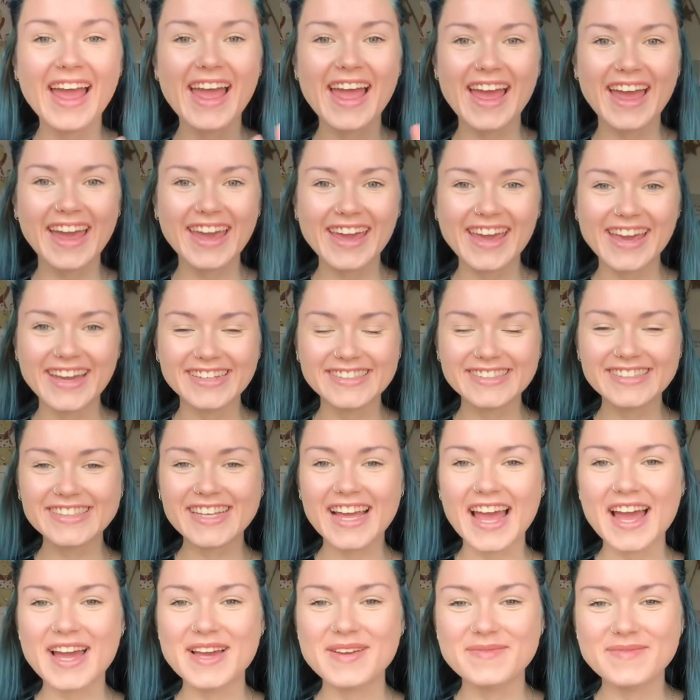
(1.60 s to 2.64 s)
Hi guys,
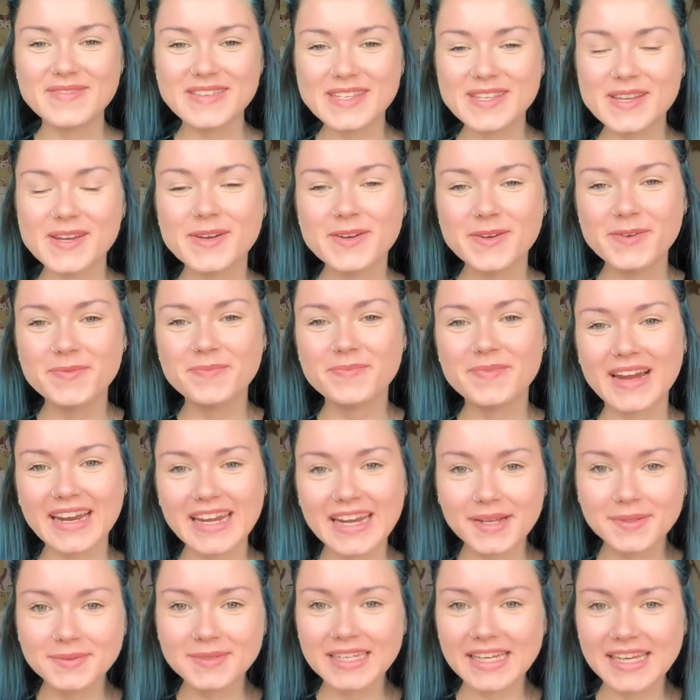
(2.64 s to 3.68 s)
so my
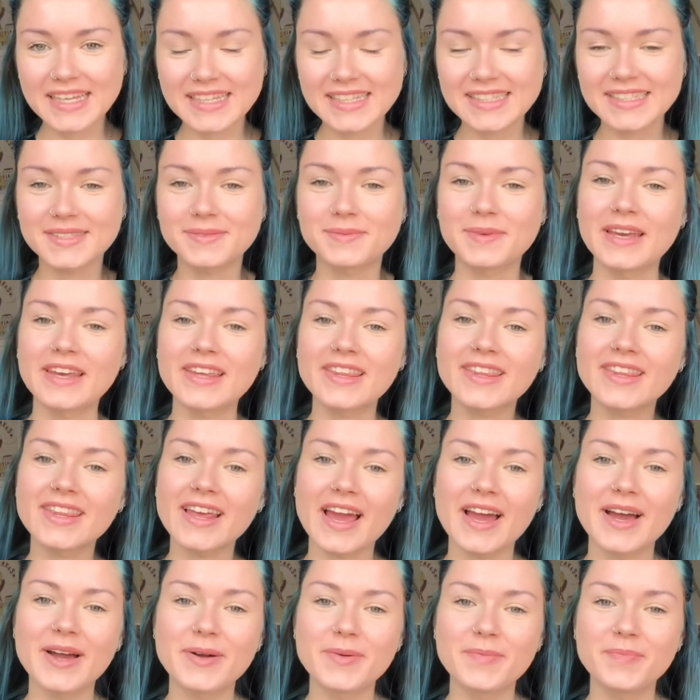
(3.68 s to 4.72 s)
name's Hayley Smith
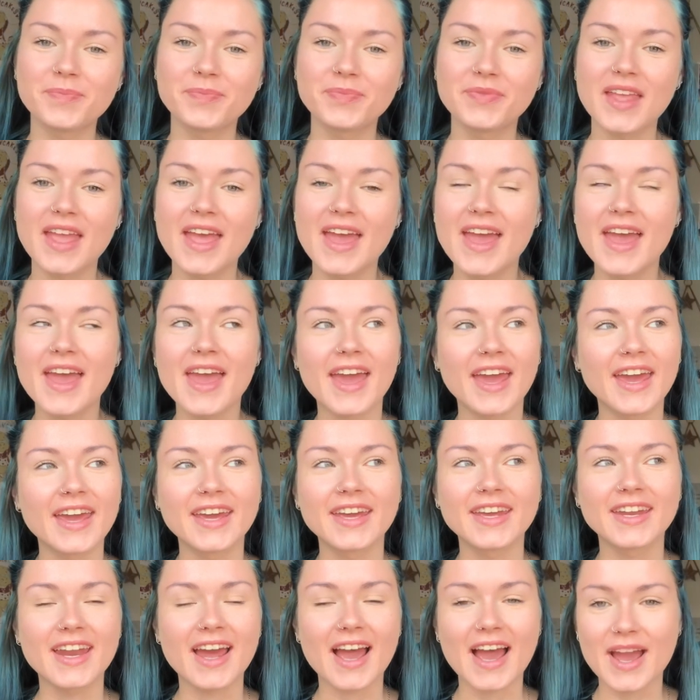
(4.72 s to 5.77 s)
and
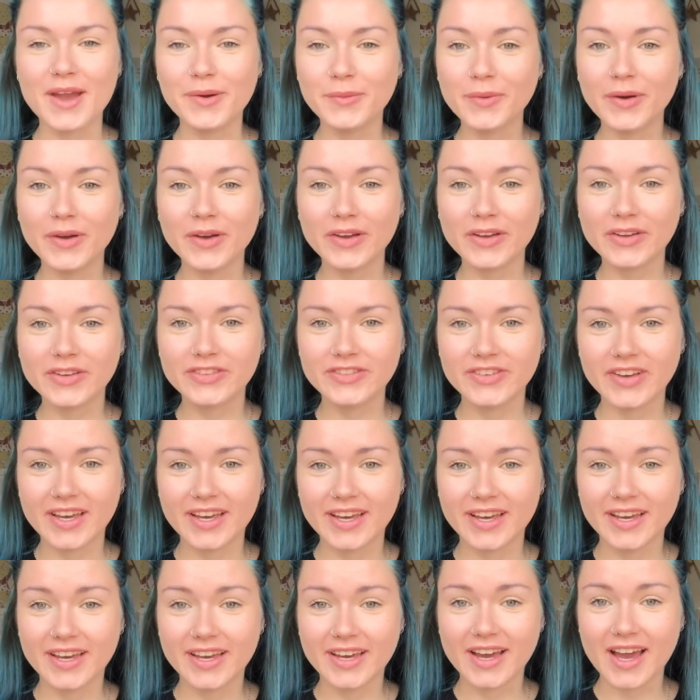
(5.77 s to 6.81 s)
I work for
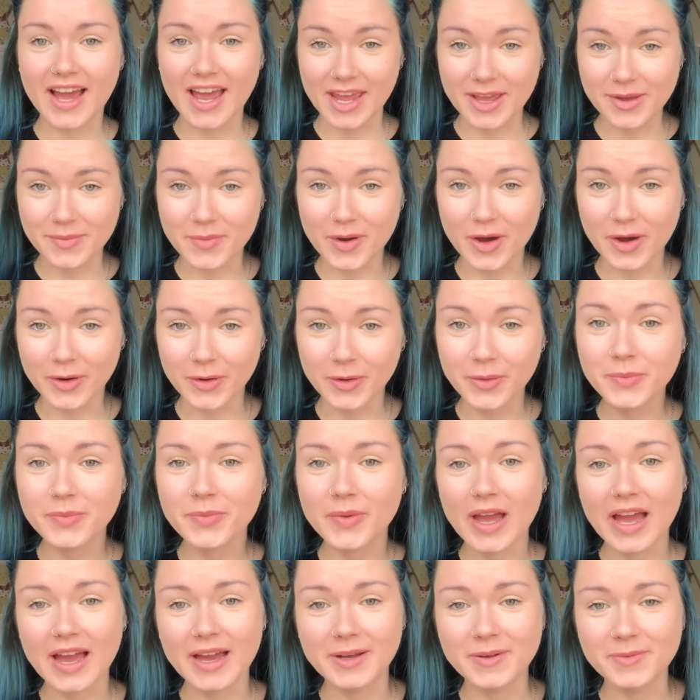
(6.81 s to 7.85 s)
I Am Hope
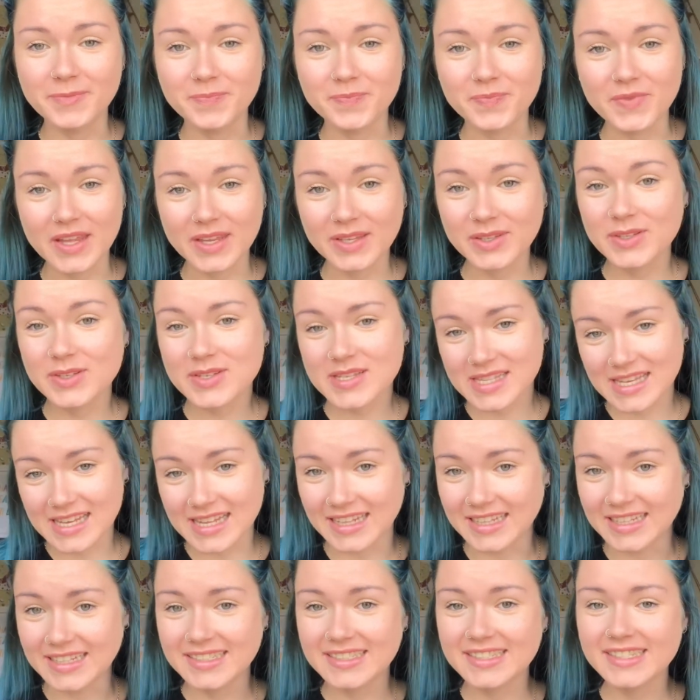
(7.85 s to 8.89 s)
in New
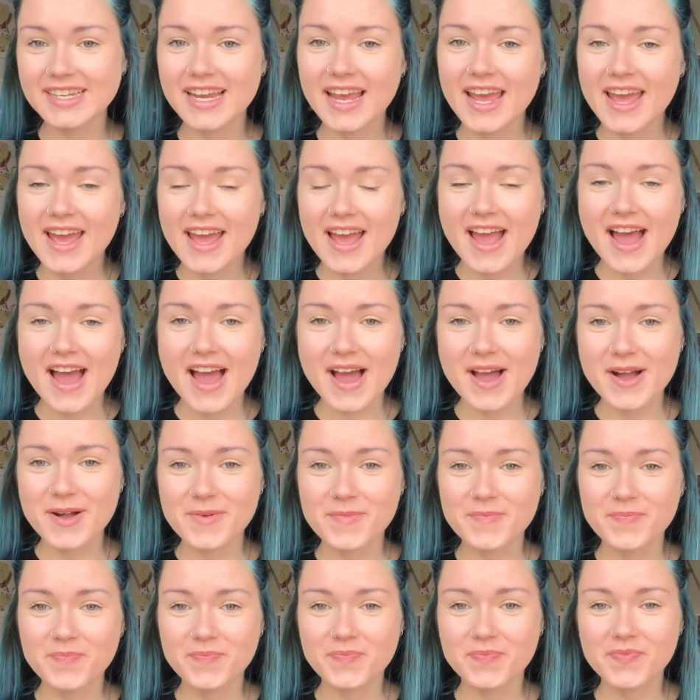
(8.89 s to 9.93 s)
Zealand,
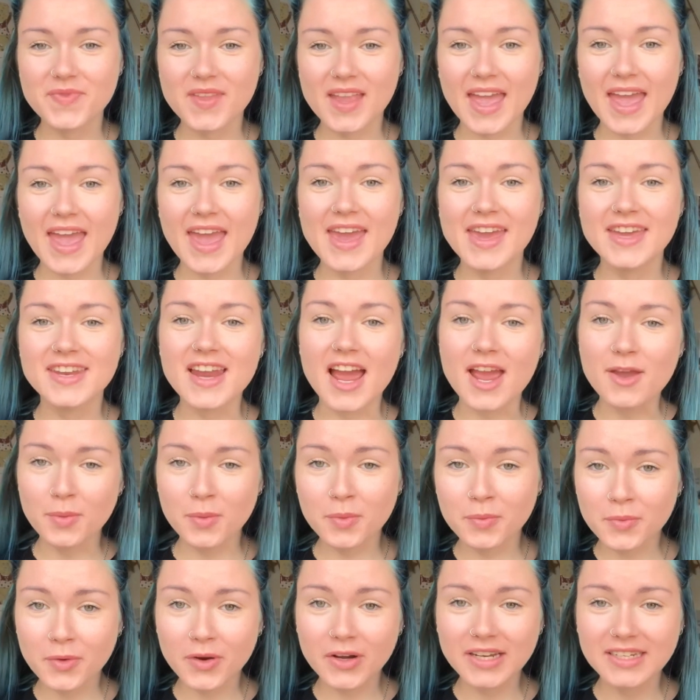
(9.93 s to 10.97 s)
and I've
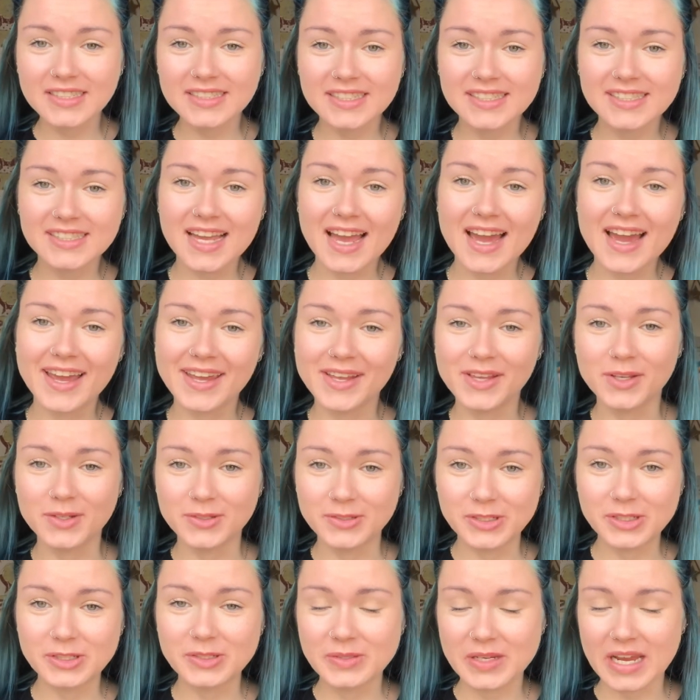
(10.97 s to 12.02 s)
been wanting to start a
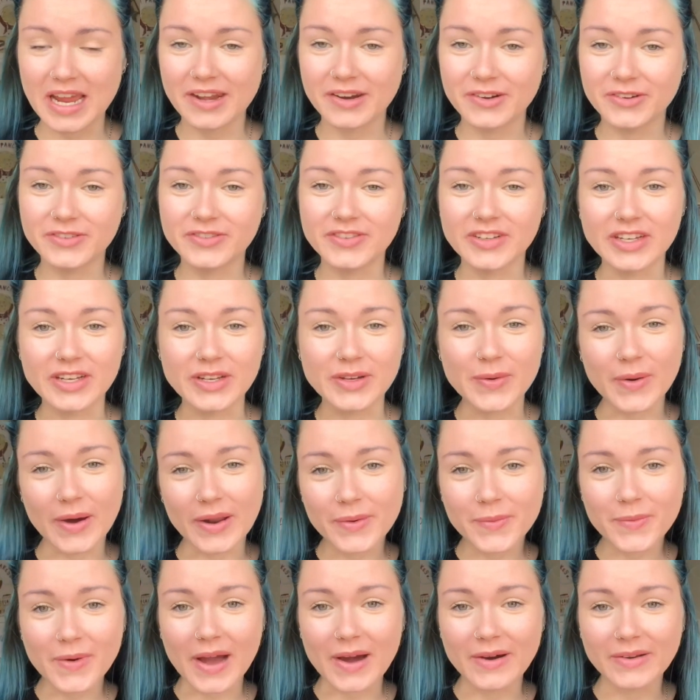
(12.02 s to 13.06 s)
YouTube channel for quite
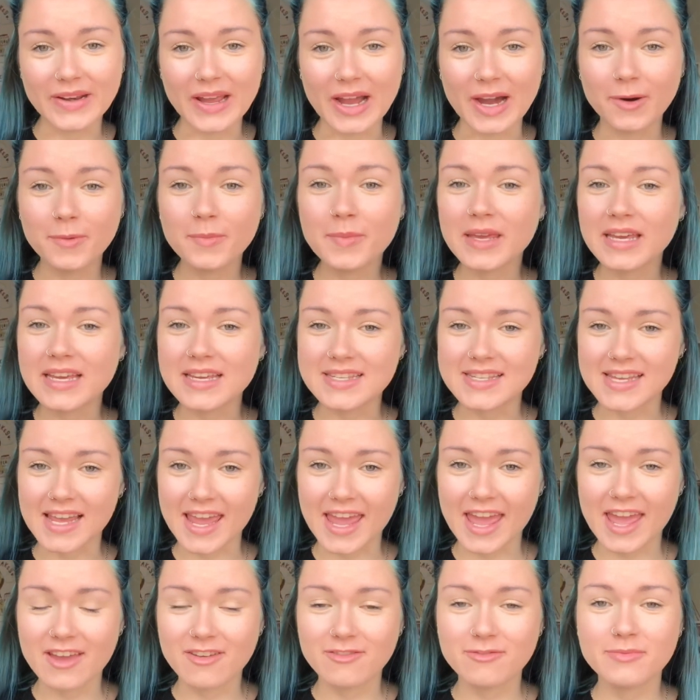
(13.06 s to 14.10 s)
a while now because I
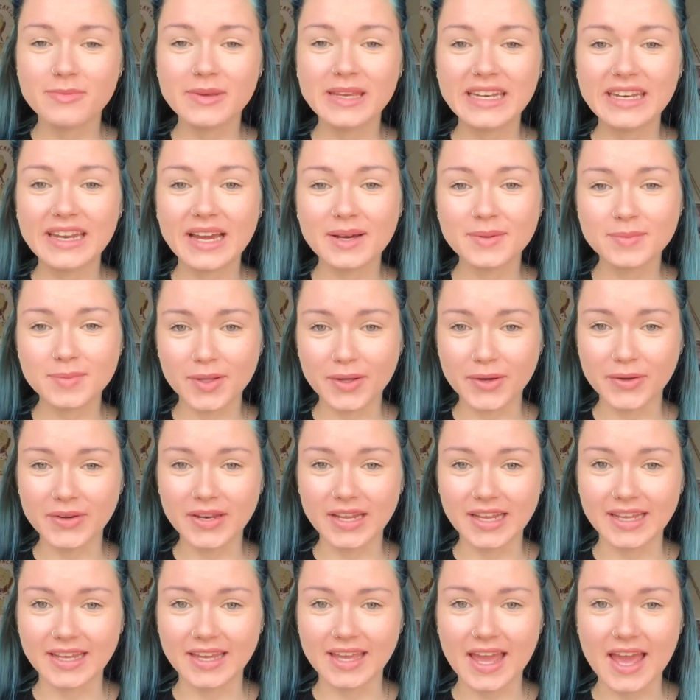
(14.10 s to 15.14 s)
have been
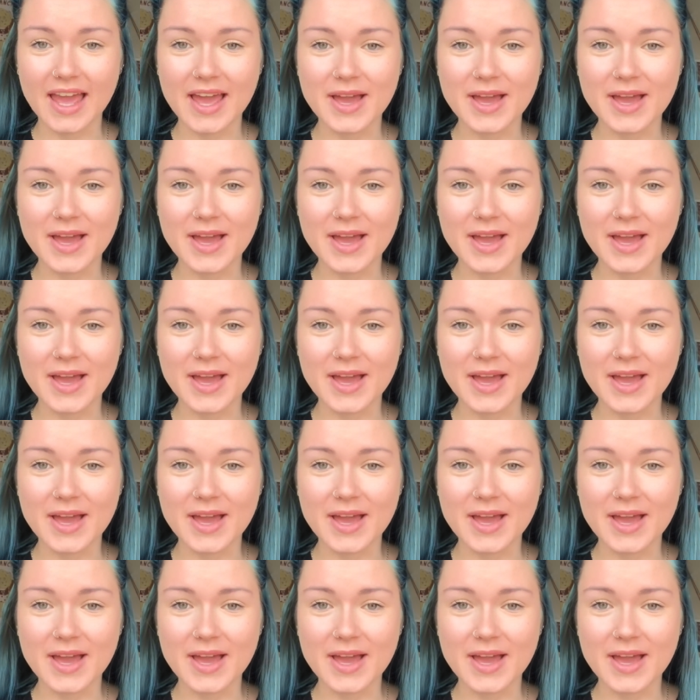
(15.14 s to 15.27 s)
uploading